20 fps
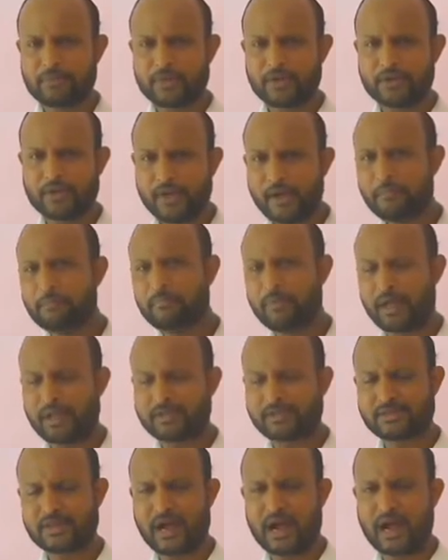green
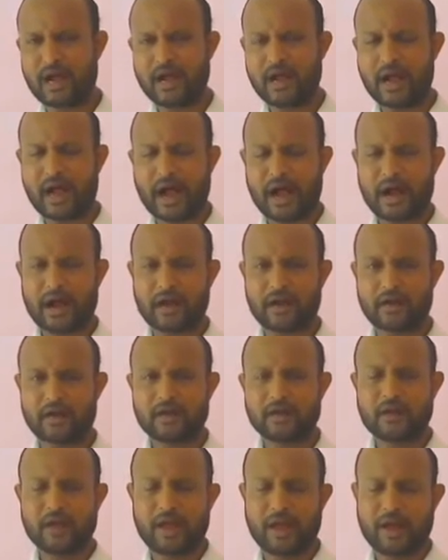plants are
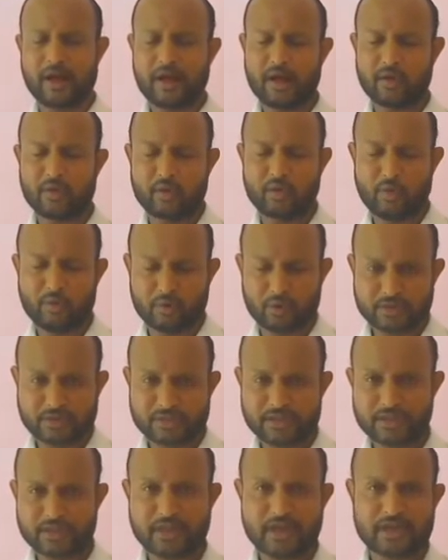
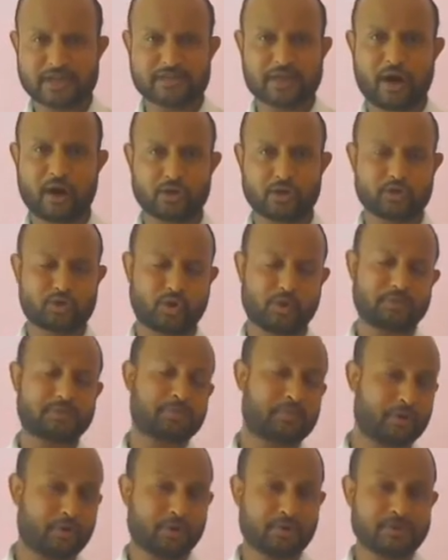considered as autotrophs
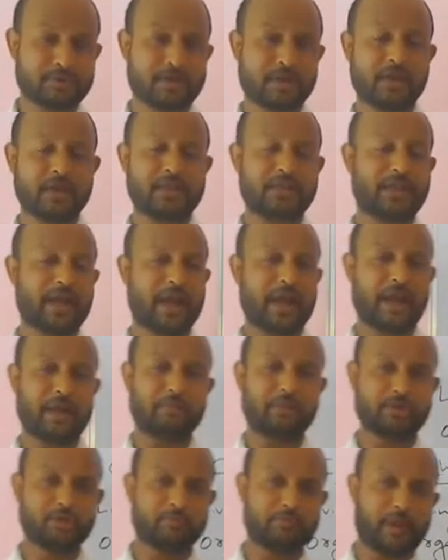because they are
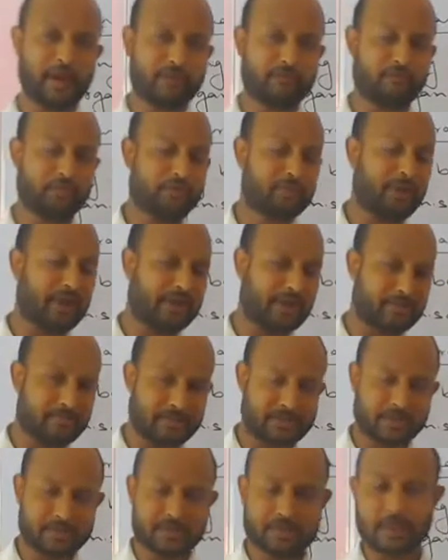able to make food by
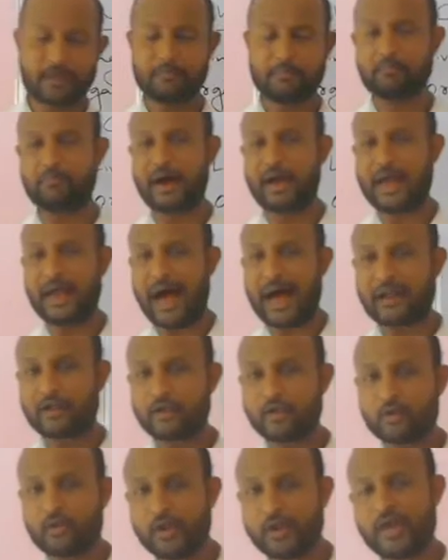themselves by
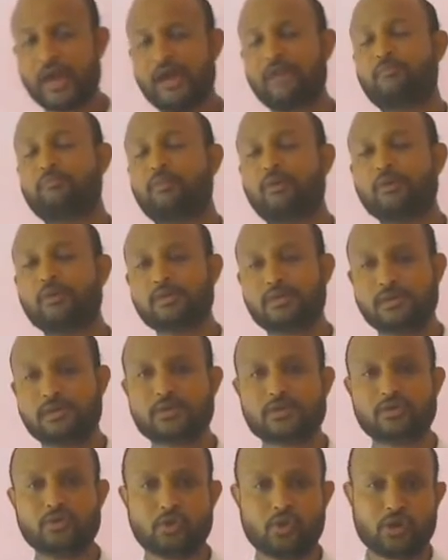undergoing a
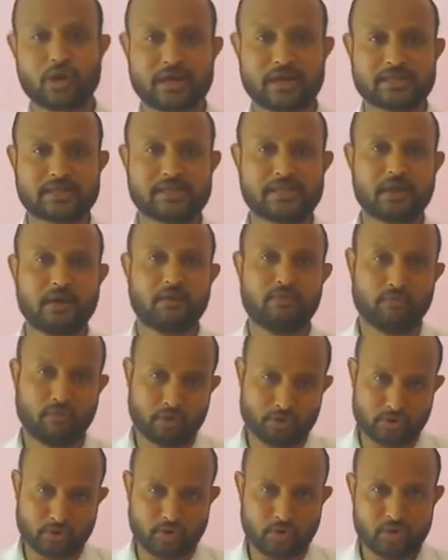process known as
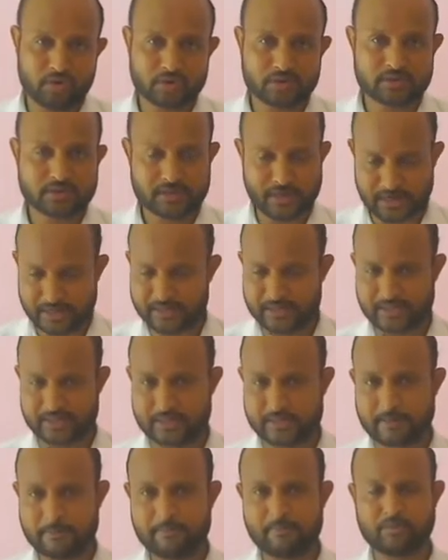
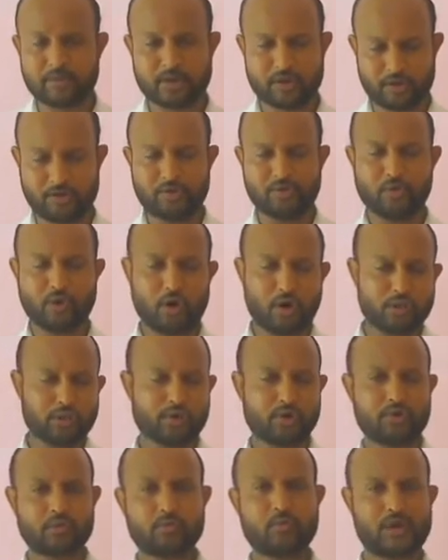photosynthesis. You all
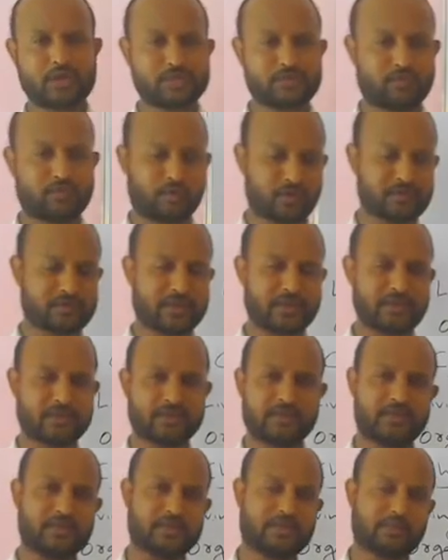know what is
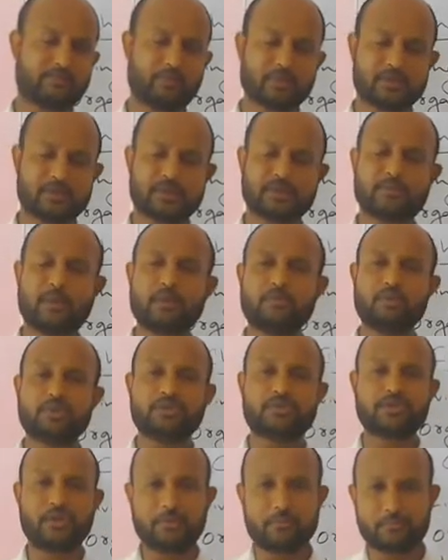photosynthesis. It's a process by
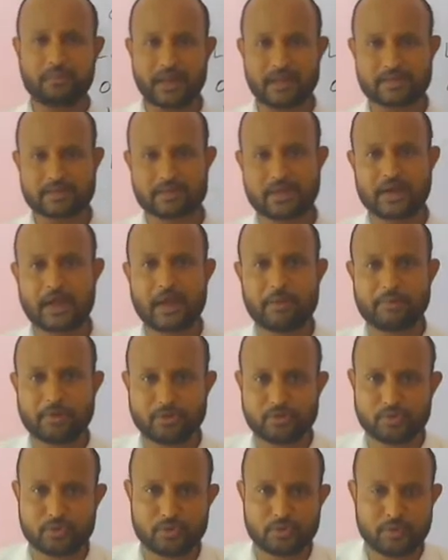which green plants are able
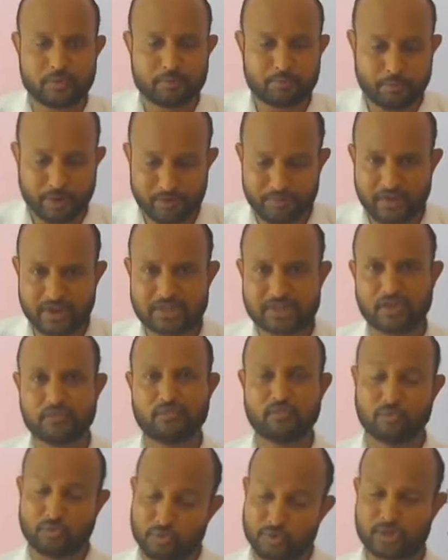to manufacture
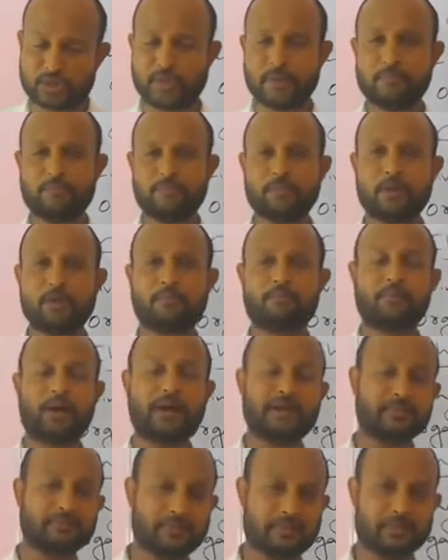food by
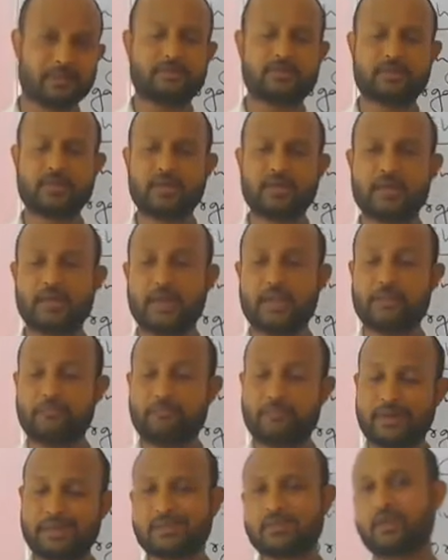themselves in the
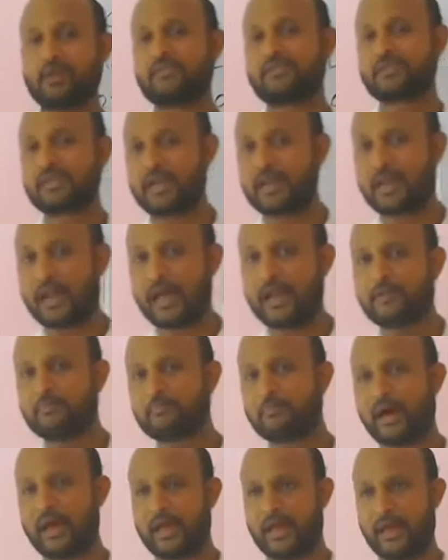presence of sunlight
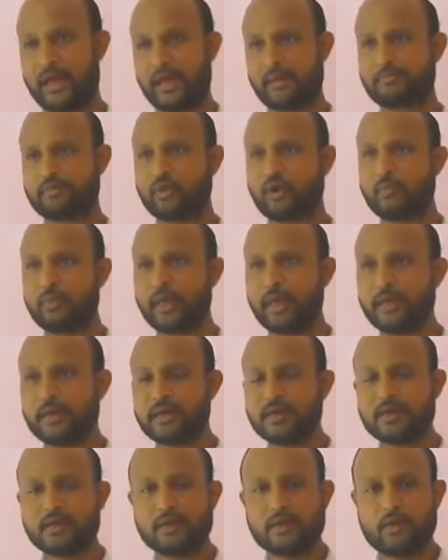by absorbing
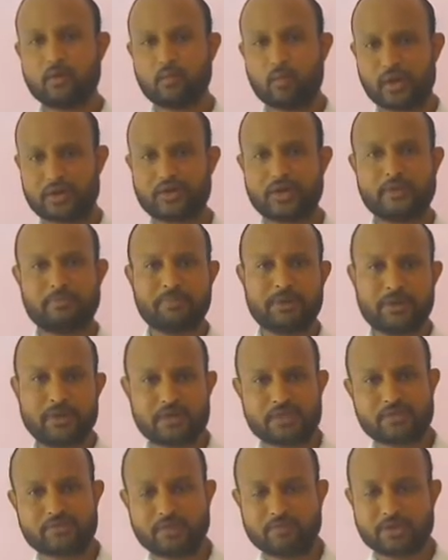water and
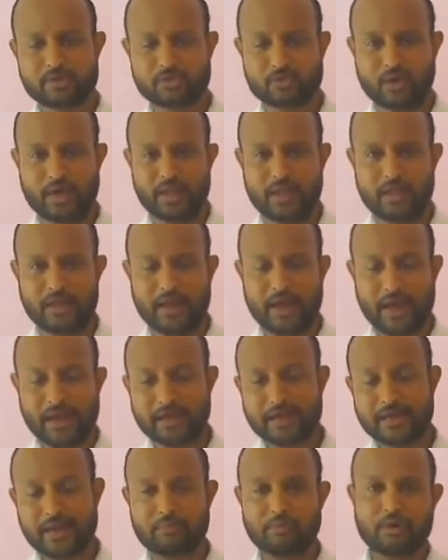minerals from the soil
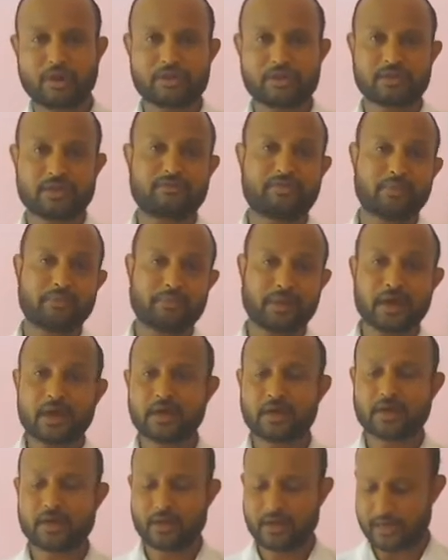and carbon dioxide from the
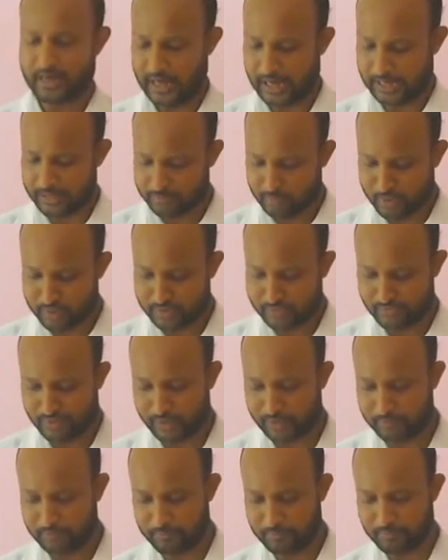
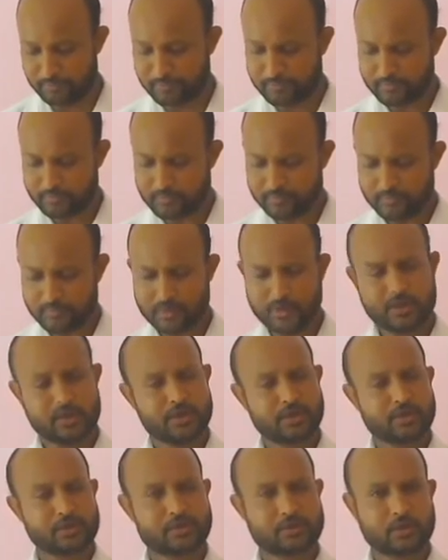atmosphere.
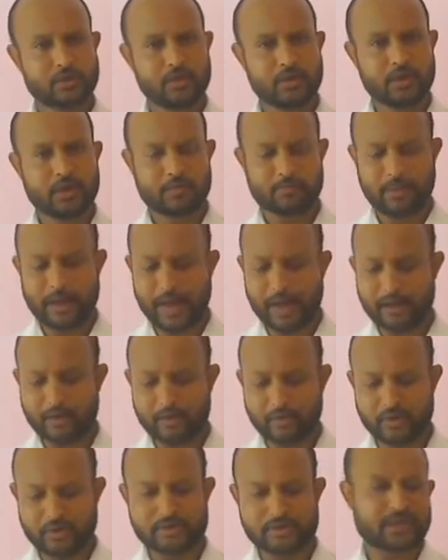So by
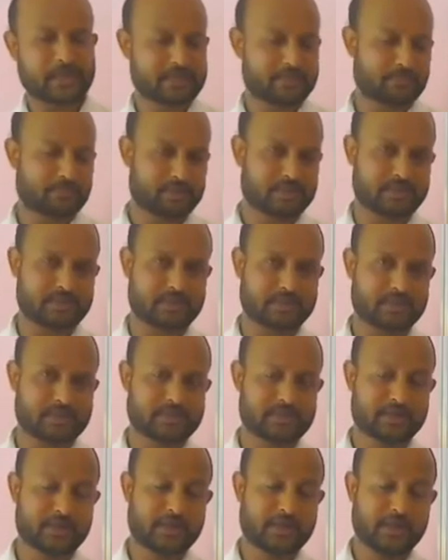undergoing such
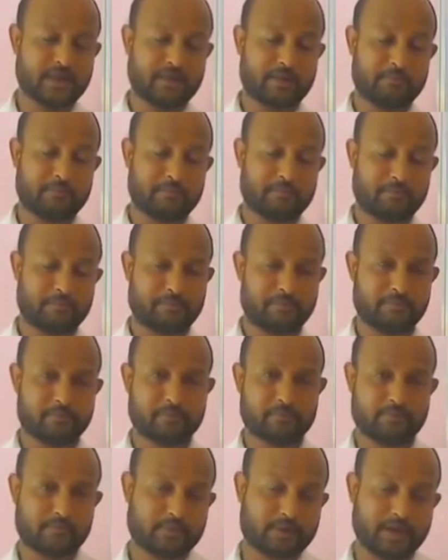processes,
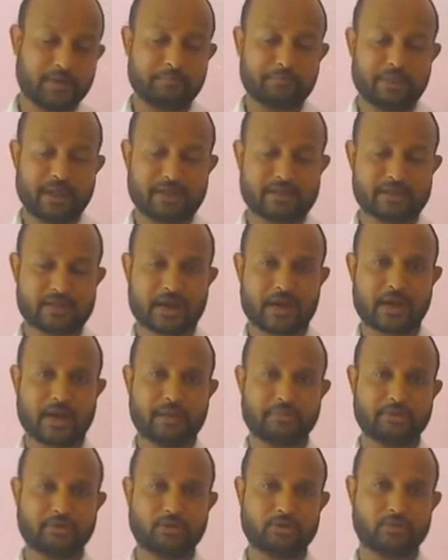green plants are
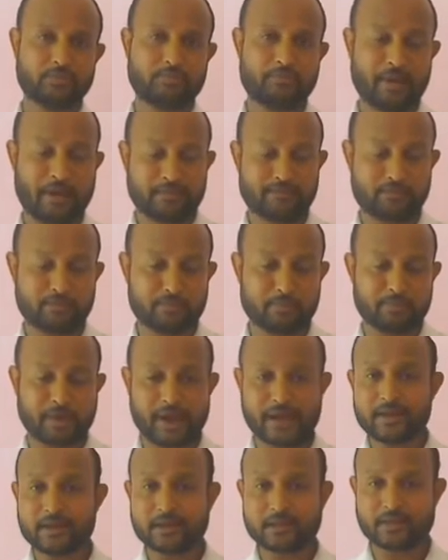able to make food
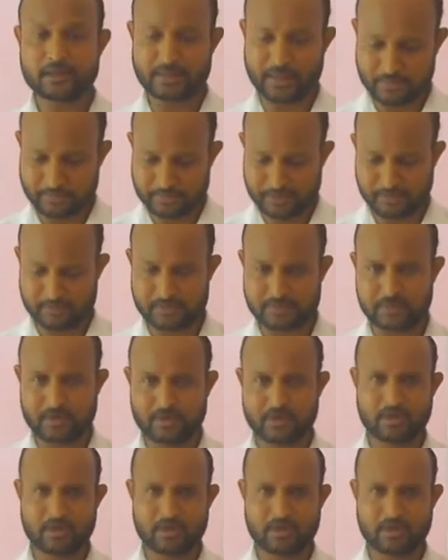by themselves.